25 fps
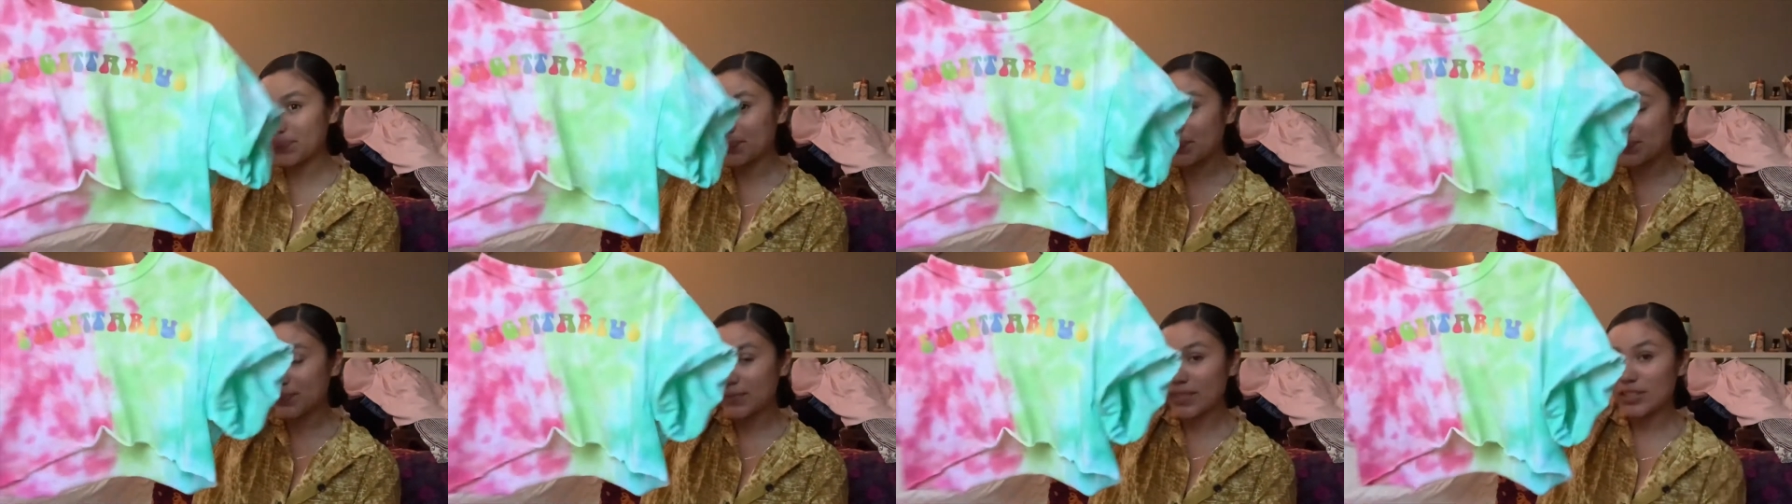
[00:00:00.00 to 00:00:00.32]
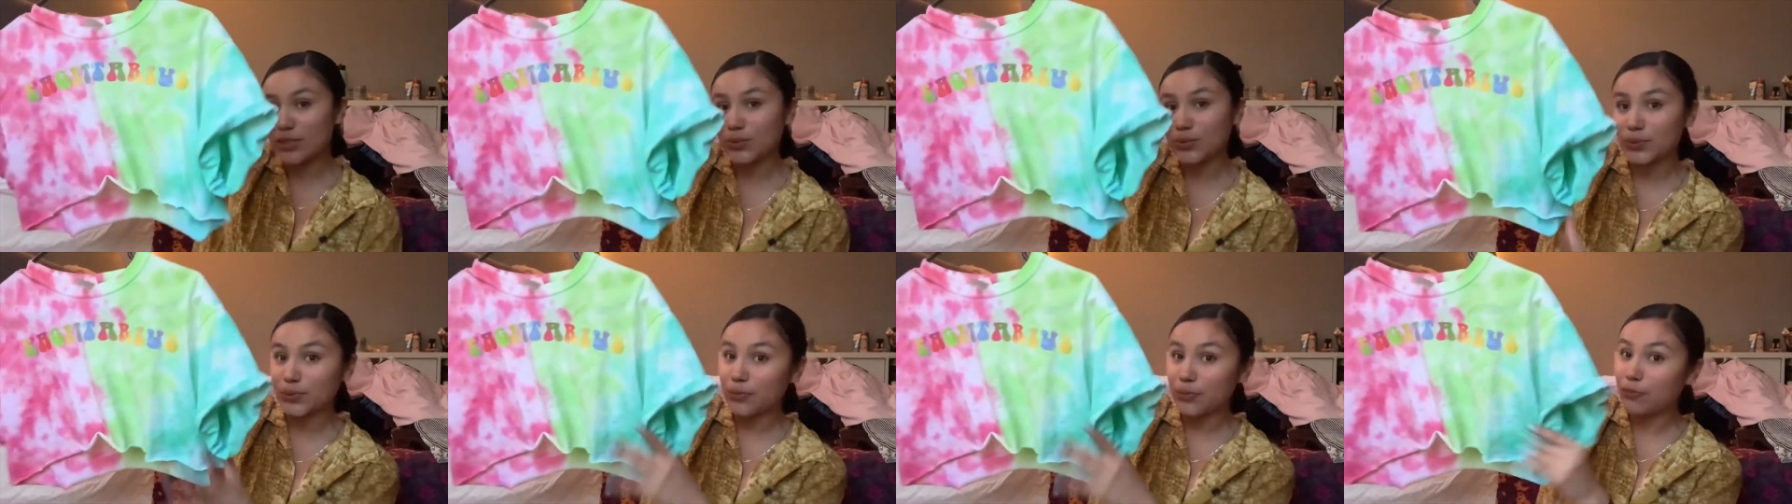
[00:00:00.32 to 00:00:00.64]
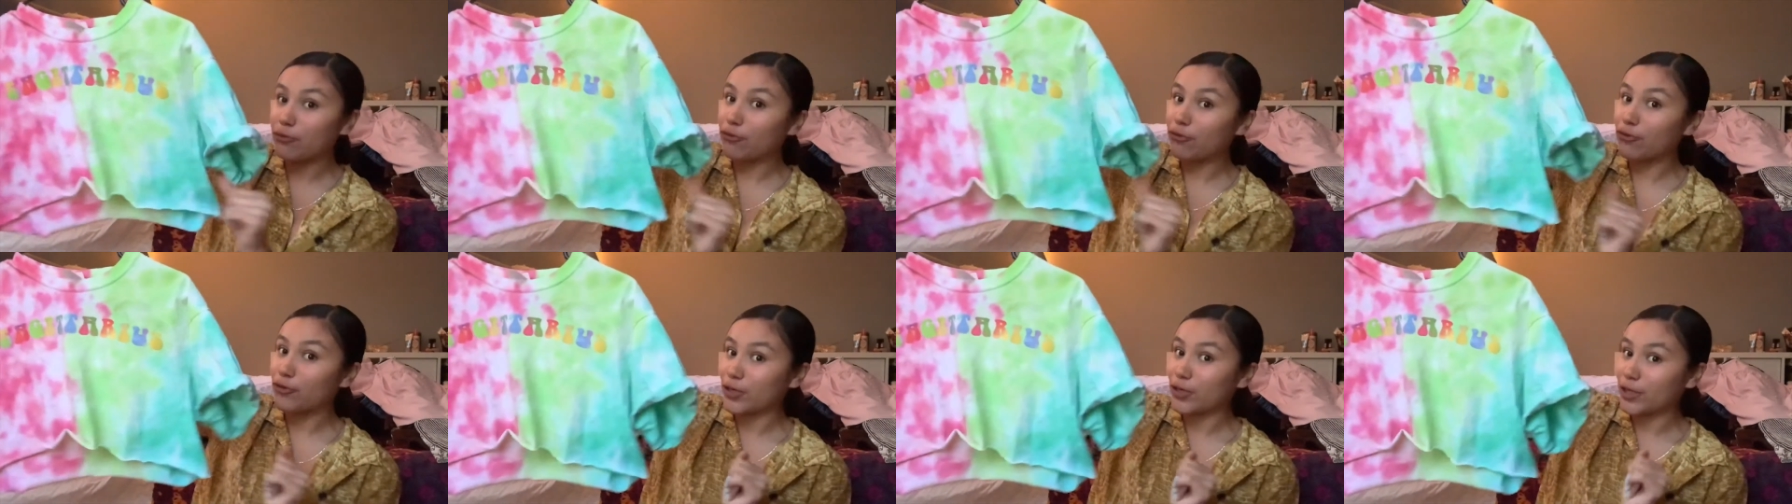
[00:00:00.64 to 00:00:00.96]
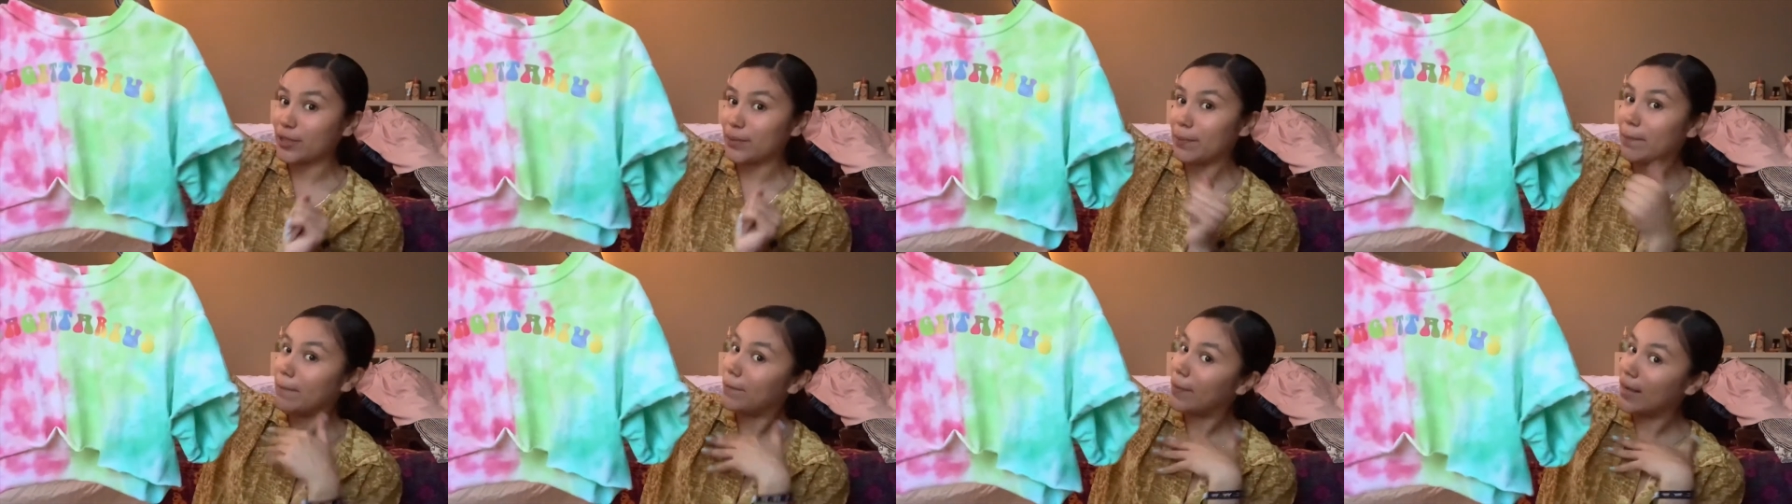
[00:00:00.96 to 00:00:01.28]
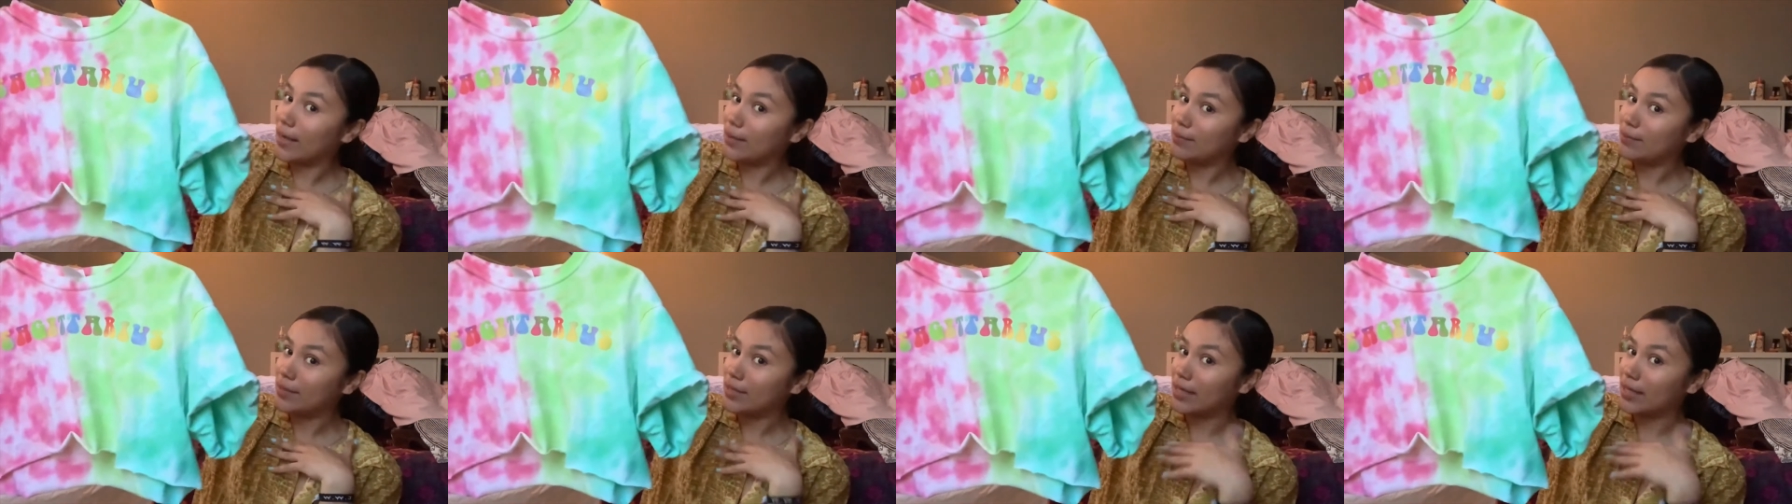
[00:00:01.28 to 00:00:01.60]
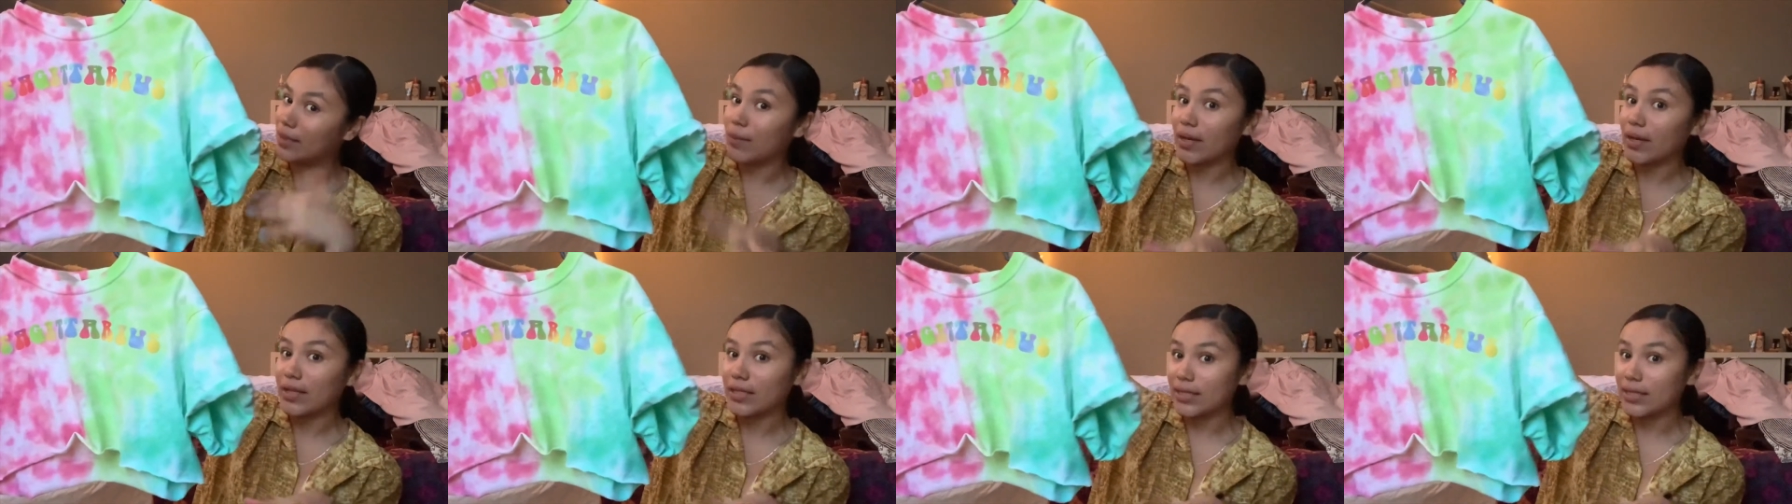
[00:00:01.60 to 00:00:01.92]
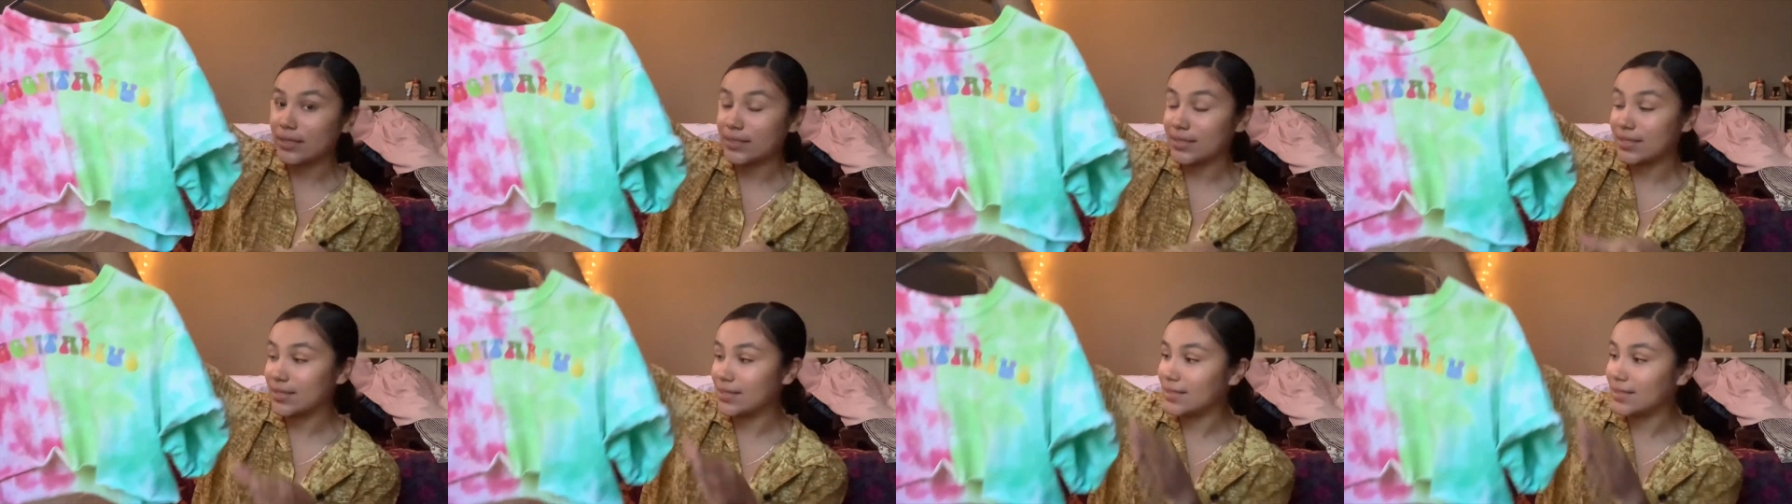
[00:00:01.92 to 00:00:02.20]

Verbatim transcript: this was free by me in my closet.